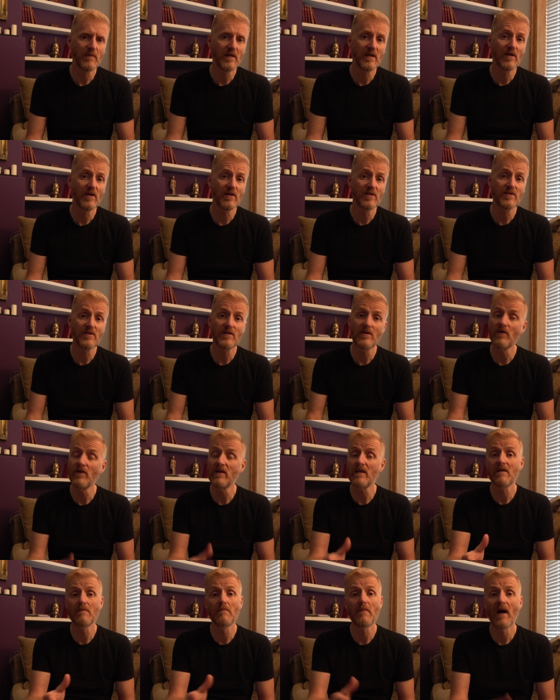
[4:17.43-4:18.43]
because
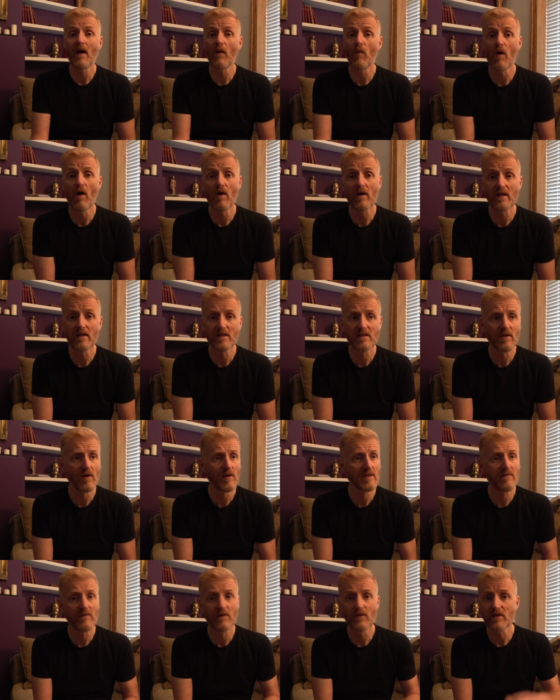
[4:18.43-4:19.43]
you can buy walking
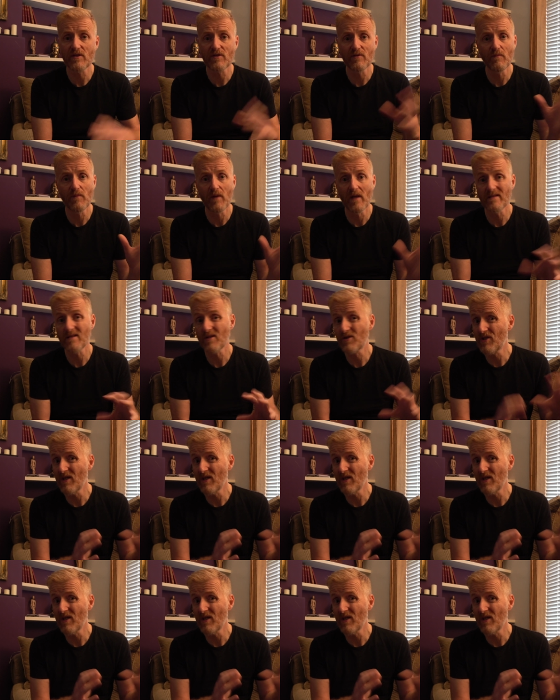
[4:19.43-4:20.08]
socks if you go to some places,